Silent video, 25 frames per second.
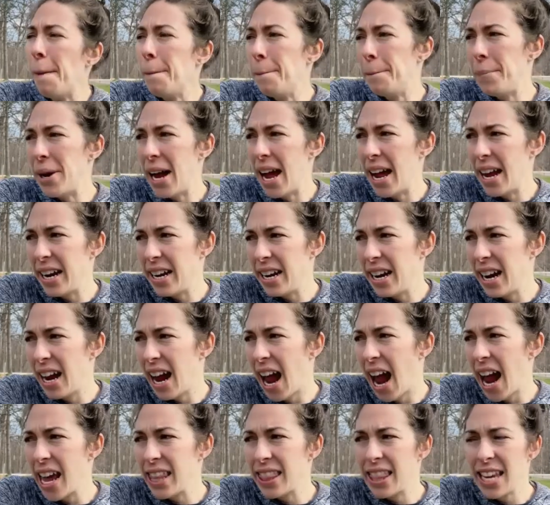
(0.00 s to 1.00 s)
but
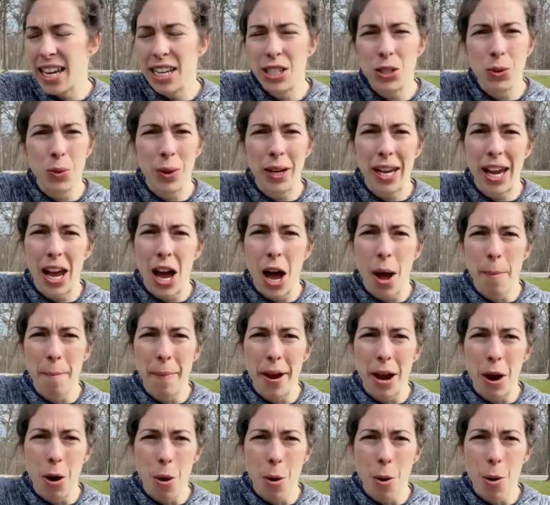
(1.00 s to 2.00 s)
I think doing it on
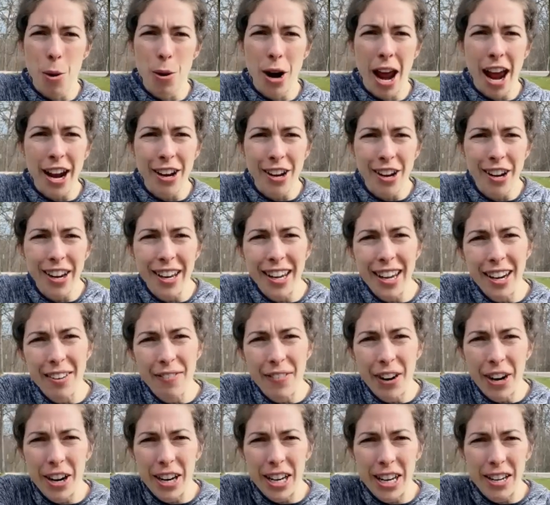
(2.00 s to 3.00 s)
my own, I couldn't get a
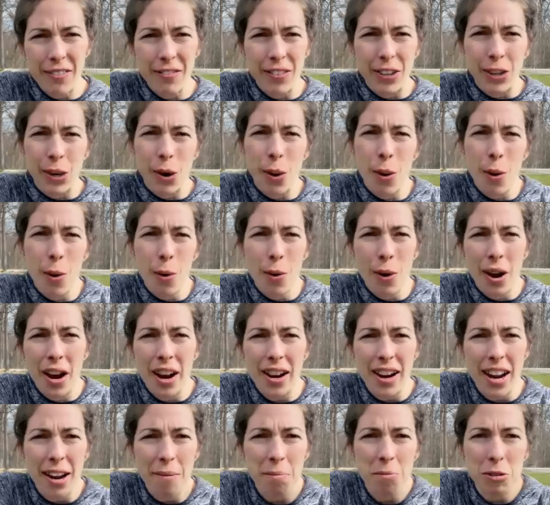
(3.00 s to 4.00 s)
very even coat
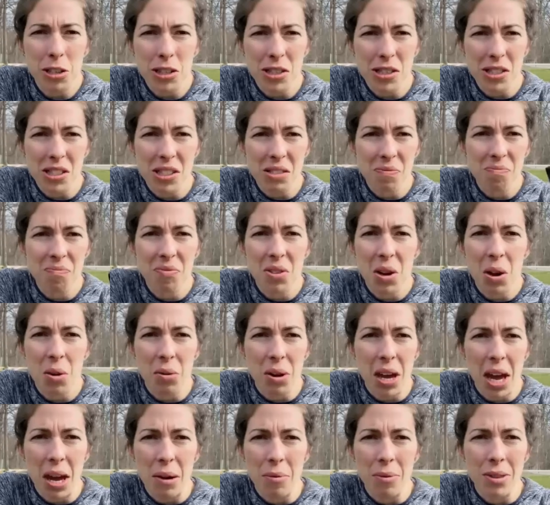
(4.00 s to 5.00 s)
and I'm just
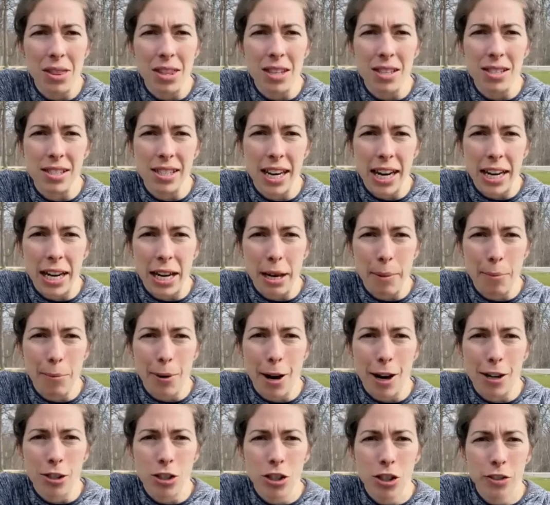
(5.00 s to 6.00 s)
okay with the staining
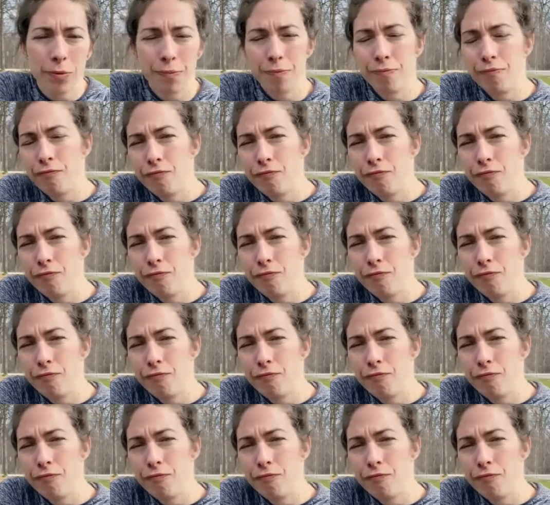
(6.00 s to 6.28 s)
brush.